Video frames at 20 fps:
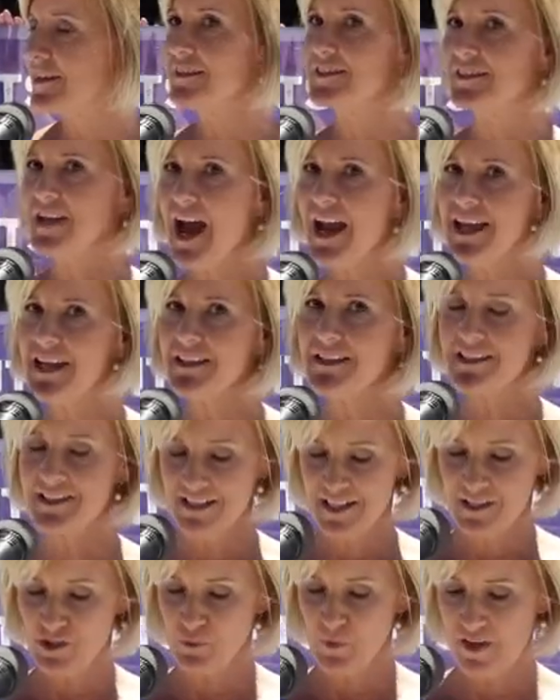science
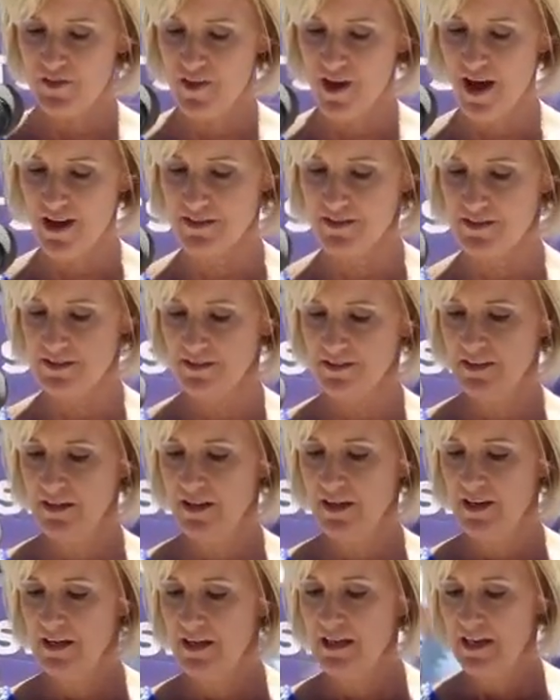is with us.
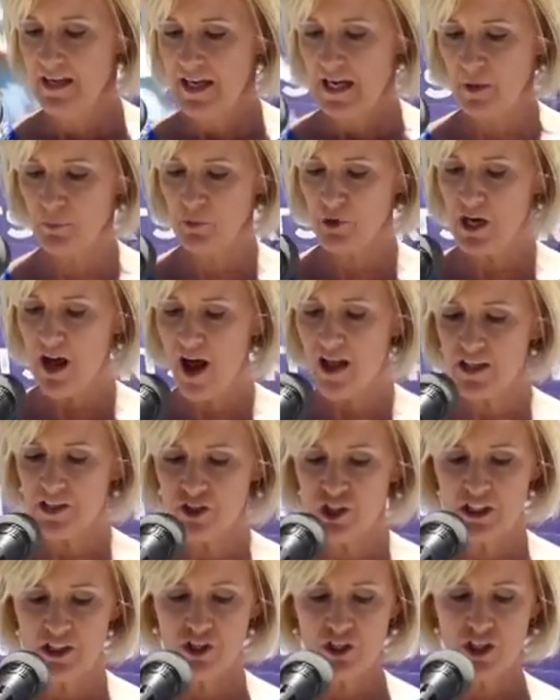
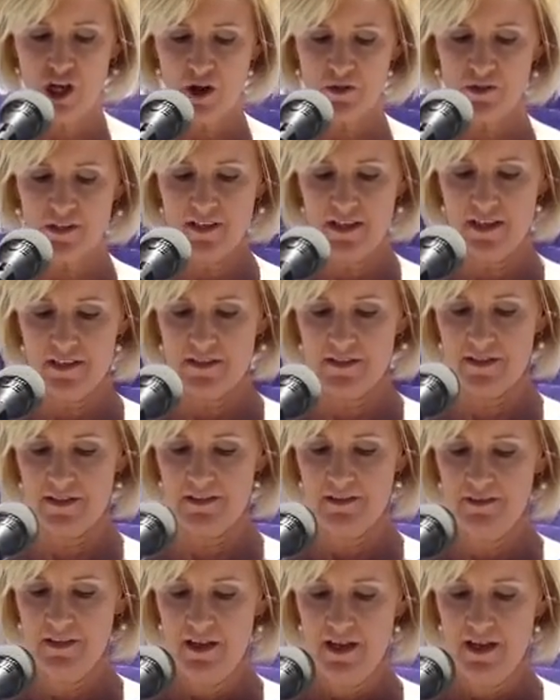Embryology shows this.